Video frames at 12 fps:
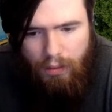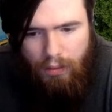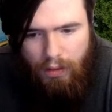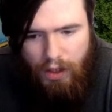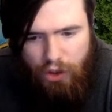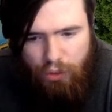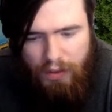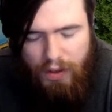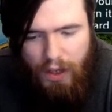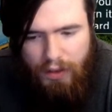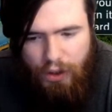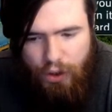Okay, so we
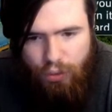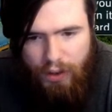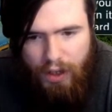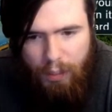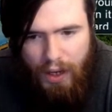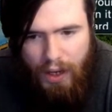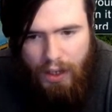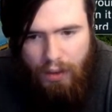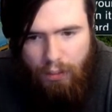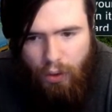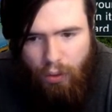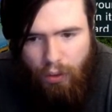got the Dracoback.
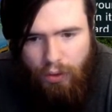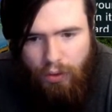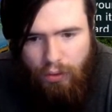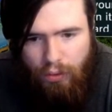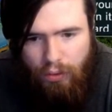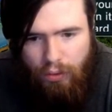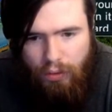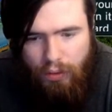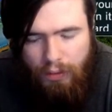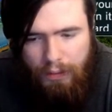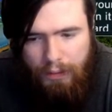We're going to